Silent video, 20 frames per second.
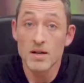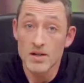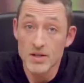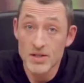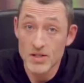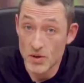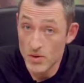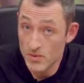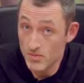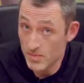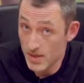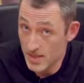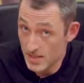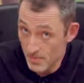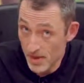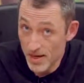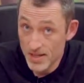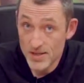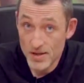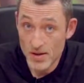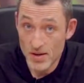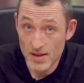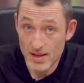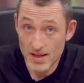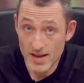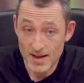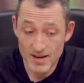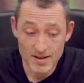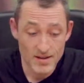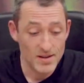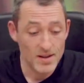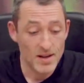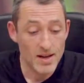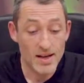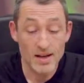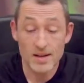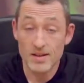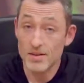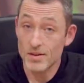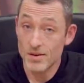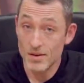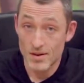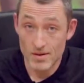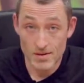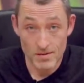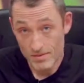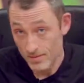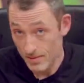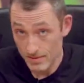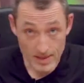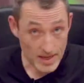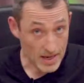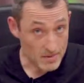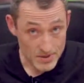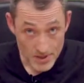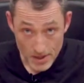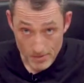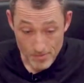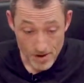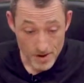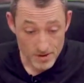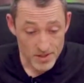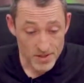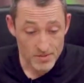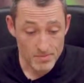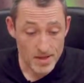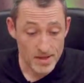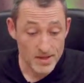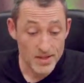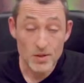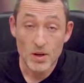So it's my turn again, and the game's come round to me,